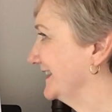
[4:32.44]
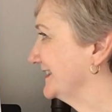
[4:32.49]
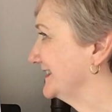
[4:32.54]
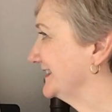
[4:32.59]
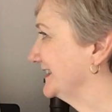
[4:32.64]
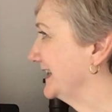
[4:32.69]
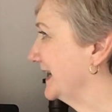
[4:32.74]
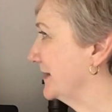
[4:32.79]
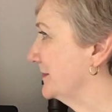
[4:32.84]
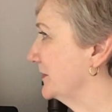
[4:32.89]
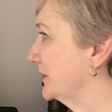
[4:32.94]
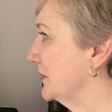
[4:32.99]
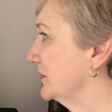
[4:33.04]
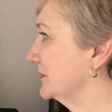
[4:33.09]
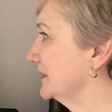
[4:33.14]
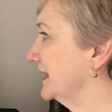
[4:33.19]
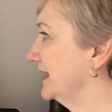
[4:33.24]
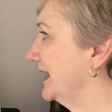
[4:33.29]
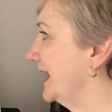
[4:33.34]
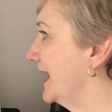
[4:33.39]
See, I
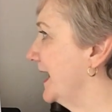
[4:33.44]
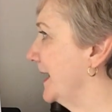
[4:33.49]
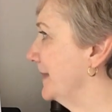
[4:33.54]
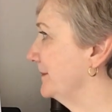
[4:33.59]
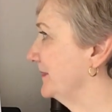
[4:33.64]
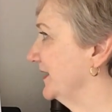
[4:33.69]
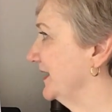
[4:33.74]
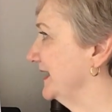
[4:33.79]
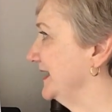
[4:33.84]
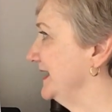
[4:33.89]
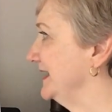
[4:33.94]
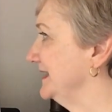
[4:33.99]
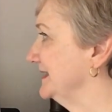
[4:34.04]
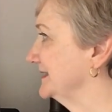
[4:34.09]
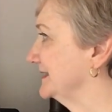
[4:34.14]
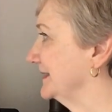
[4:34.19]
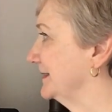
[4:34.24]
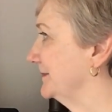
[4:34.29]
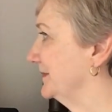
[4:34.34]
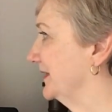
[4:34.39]
broke it up. The E
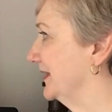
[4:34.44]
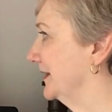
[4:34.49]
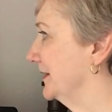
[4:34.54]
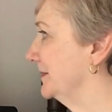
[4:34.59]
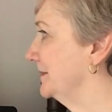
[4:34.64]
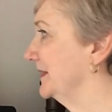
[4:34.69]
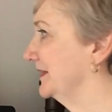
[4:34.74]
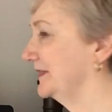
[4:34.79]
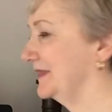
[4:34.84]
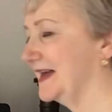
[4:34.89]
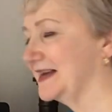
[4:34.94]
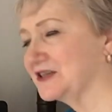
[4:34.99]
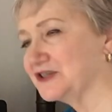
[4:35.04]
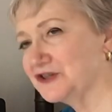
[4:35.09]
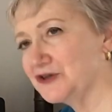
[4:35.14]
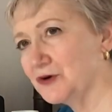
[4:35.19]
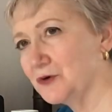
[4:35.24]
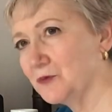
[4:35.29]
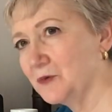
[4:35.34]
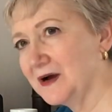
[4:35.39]
is up there, but that's
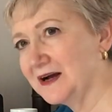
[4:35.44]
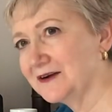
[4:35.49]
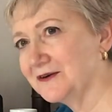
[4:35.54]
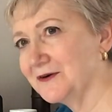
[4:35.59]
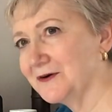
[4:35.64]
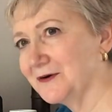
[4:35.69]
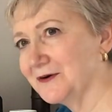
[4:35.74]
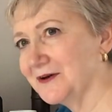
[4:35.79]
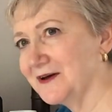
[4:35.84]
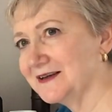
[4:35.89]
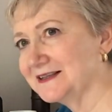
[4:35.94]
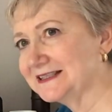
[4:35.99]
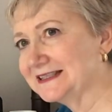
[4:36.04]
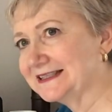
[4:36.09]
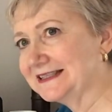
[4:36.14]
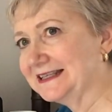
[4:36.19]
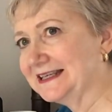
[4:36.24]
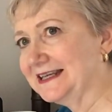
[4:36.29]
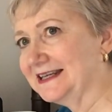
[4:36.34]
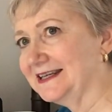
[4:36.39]
your 1 chord on
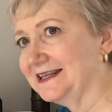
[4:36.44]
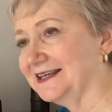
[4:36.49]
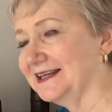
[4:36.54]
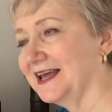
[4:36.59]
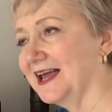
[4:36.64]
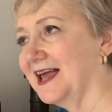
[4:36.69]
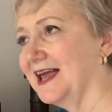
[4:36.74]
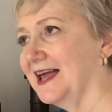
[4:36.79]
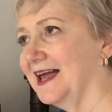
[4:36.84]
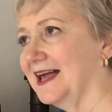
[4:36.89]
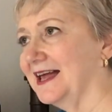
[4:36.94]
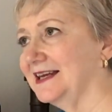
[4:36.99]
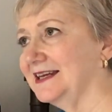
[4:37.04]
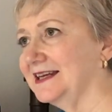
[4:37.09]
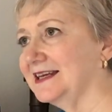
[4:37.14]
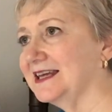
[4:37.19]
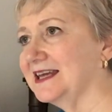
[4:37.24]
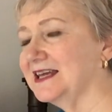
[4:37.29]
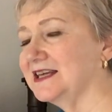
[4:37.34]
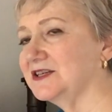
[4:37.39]
C. And
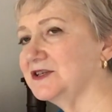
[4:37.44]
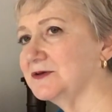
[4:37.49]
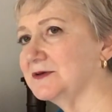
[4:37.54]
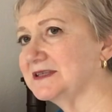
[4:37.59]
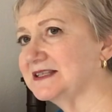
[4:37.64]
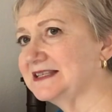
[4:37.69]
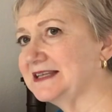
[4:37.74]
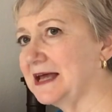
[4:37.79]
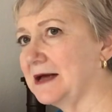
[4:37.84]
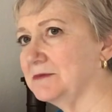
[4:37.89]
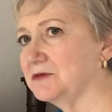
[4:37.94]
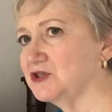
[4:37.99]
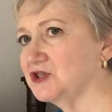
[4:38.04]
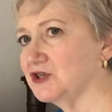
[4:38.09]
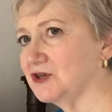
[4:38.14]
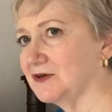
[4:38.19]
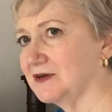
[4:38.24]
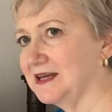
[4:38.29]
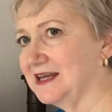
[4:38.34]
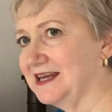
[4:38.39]
again, to establish
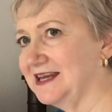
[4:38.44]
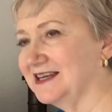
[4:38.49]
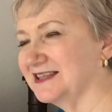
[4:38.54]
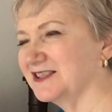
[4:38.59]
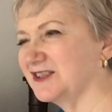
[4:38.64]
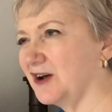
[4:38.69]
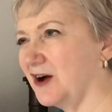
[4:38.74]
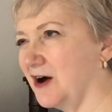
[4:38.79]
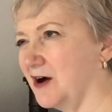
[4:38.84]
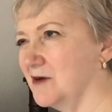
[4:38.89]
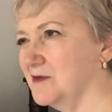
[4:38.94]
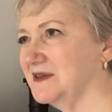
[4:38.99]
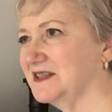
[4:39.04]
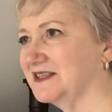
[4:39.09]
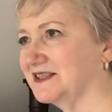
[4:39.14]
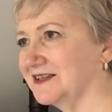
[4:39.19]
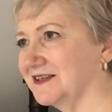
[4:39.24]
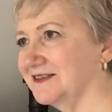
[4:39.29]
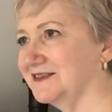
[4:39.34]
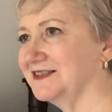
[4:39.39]
your key, it's
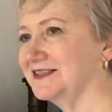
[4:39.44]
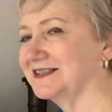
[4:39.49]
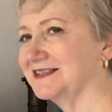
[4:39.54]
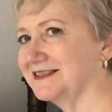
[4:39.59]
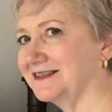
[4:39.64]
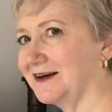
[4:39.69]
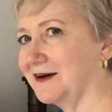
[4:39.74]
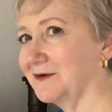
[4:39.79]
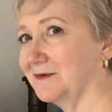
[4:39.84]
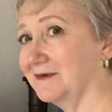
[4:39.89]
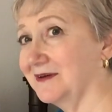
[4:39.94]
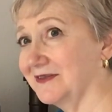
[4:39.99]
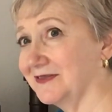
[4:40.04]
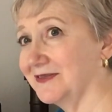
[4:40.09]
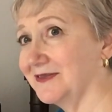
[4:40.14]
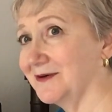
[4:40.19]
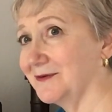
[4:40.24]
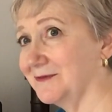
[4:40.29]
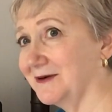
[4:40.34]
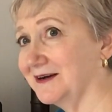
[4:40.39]
always good to start
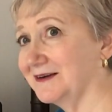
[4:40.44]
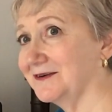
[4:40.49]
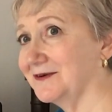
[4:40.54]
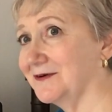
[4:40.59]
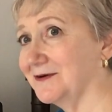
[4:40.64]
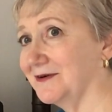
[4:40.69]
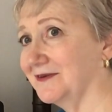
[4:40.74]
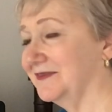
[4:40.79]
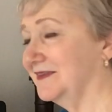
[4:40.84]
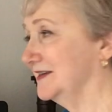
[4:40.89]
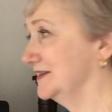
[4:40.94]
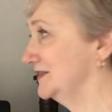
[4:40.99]
with the 1 chord